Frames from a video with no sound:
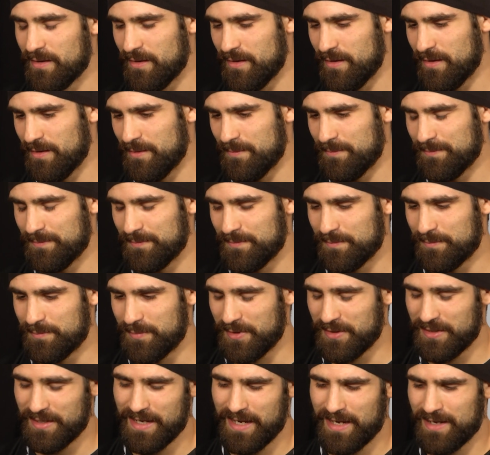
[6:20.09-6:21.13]
Um,
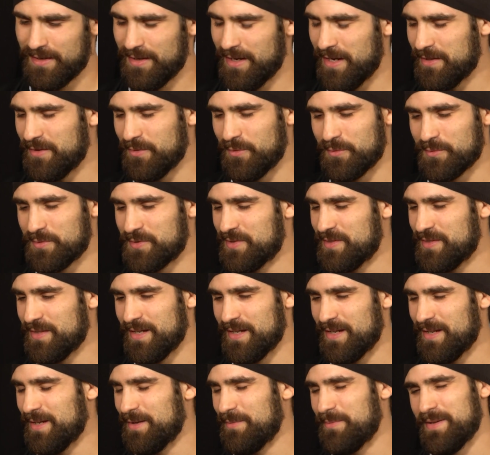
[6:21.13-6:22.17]
but yeah, I don't
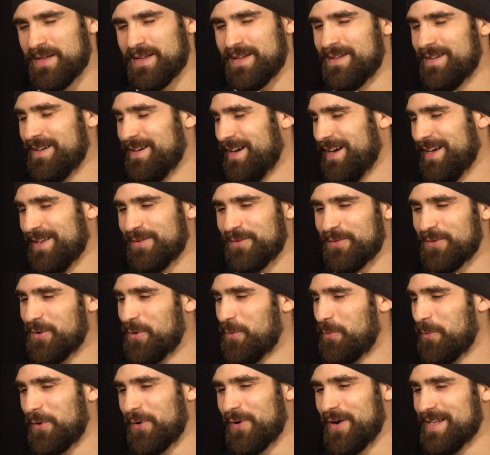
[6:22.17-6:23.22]
I mean I don't
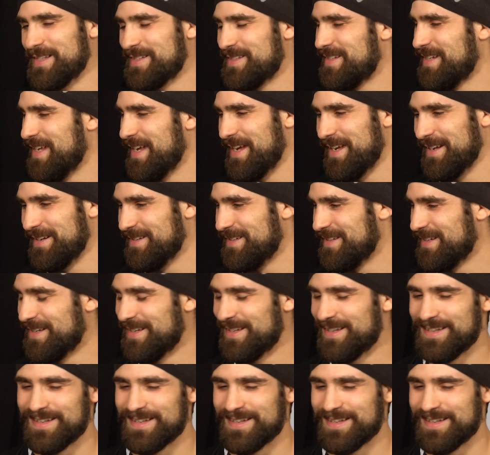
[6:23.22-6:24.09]
know where I stand